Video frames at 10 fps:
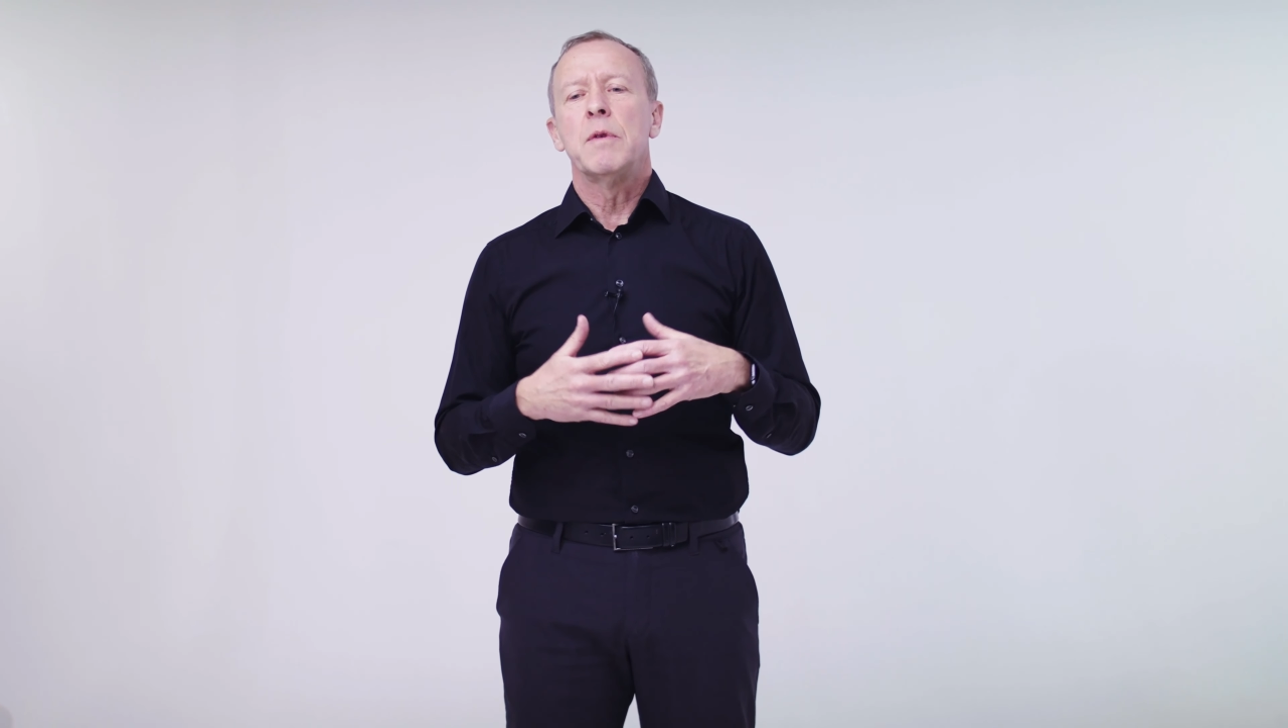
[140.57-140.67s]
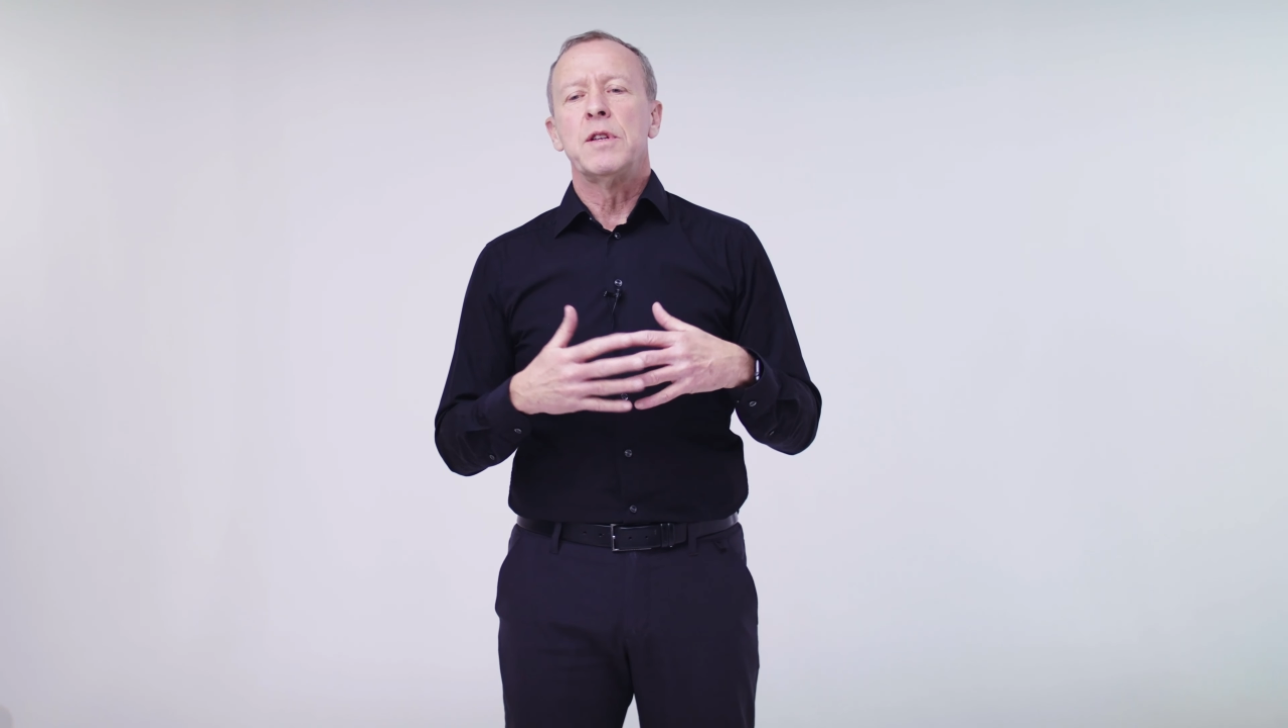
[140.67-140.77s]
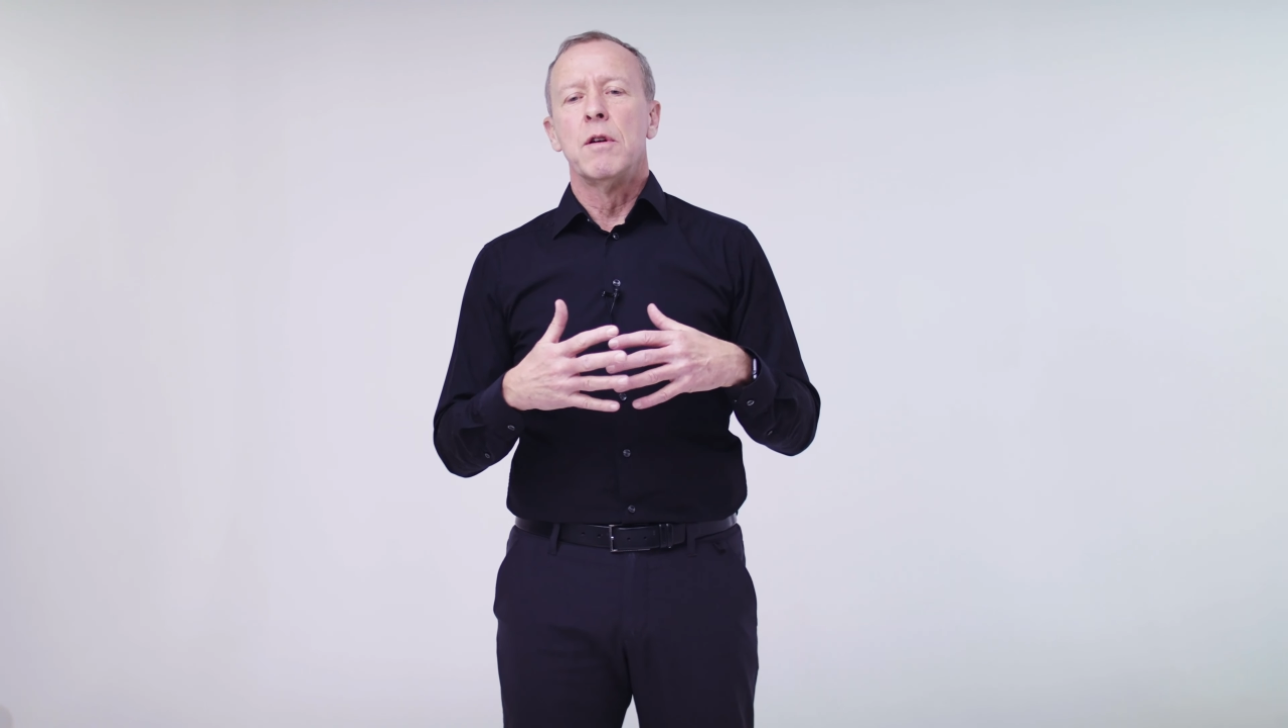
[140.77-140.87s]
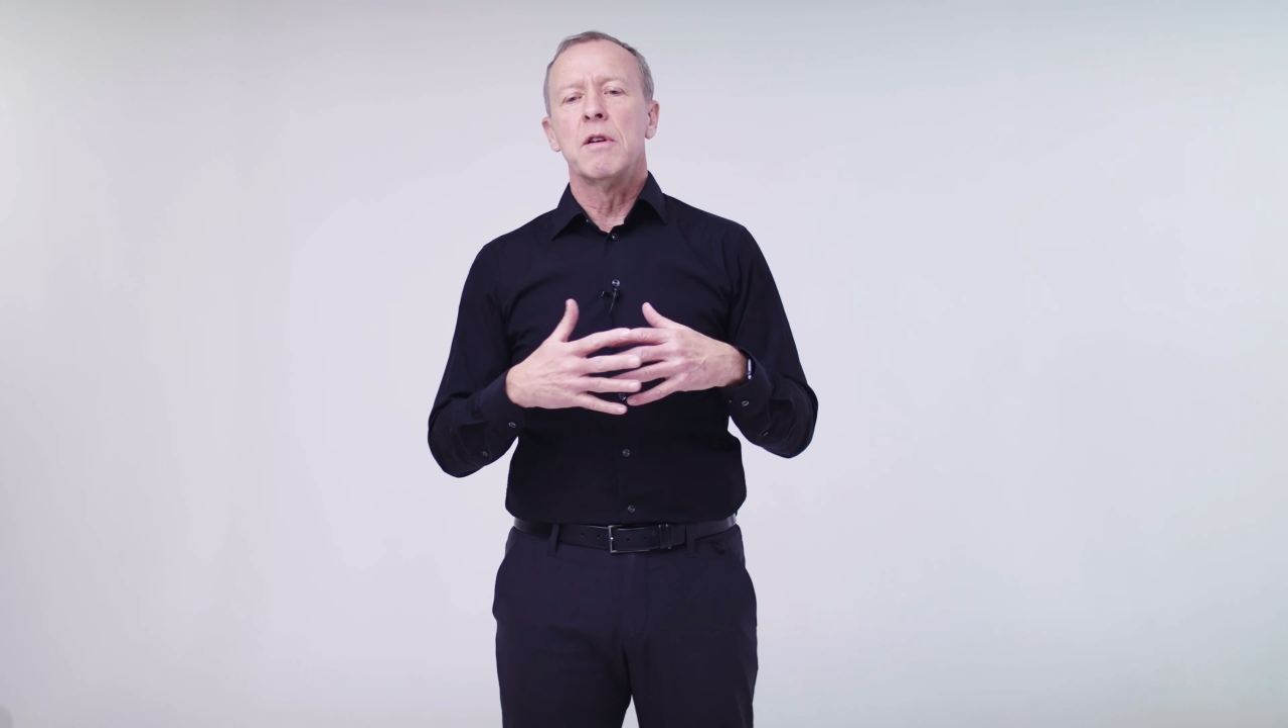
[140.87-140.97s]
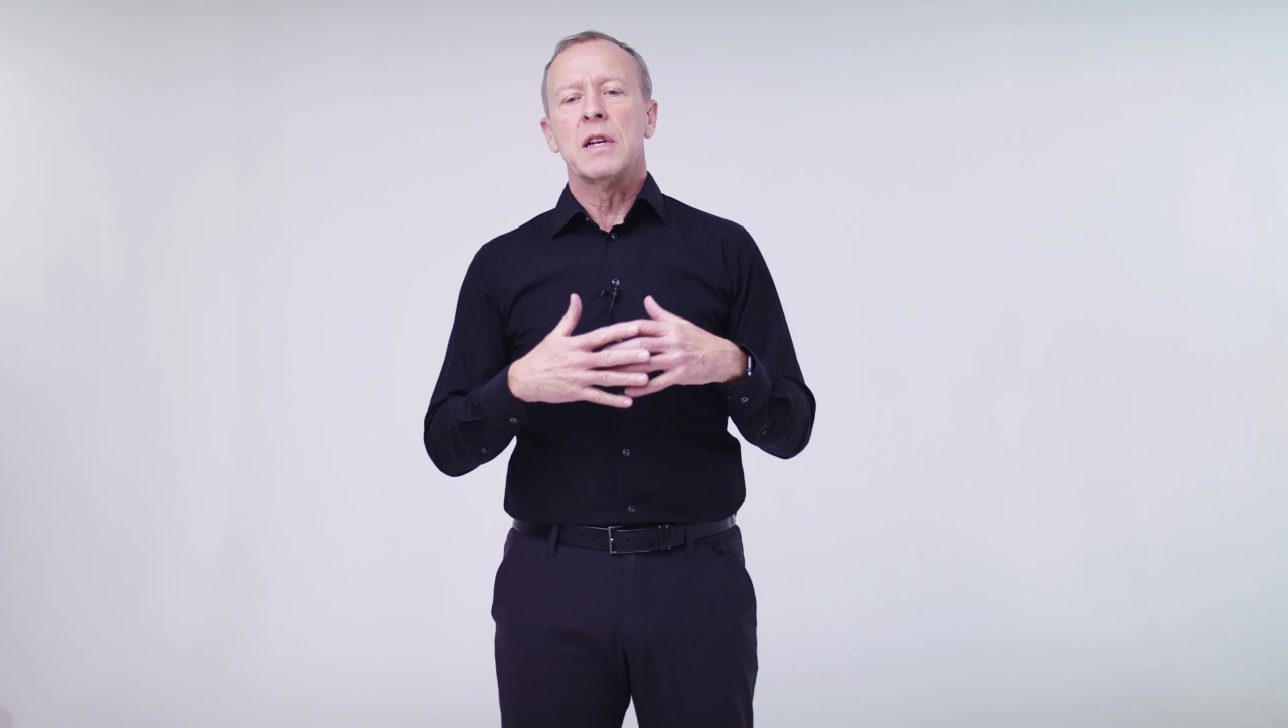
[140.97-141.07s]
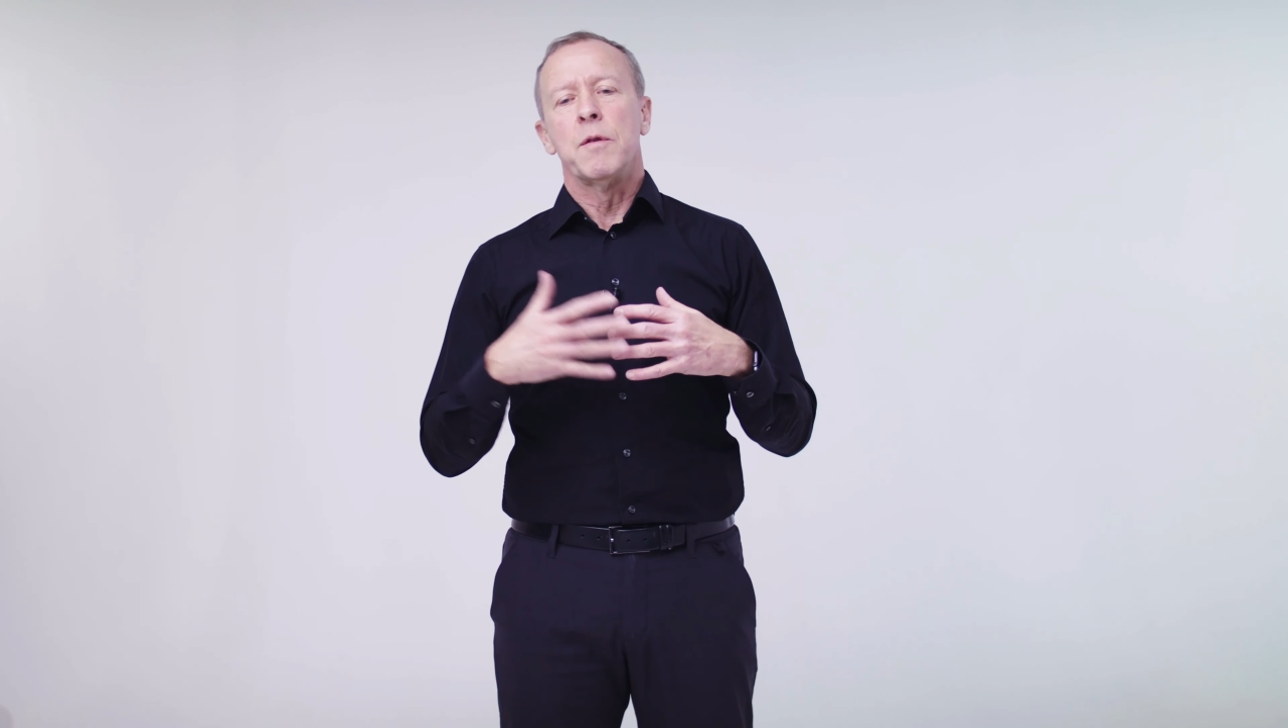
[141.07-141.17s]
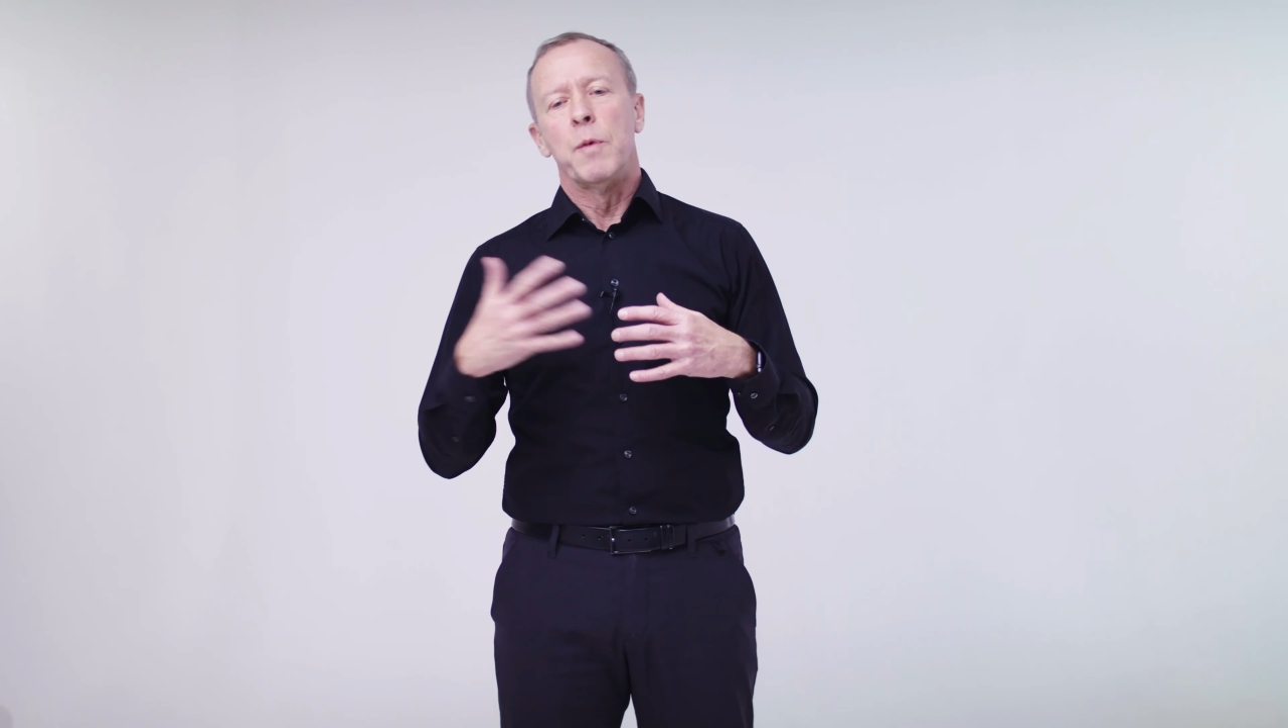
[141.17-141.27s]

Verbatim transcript: when you look at the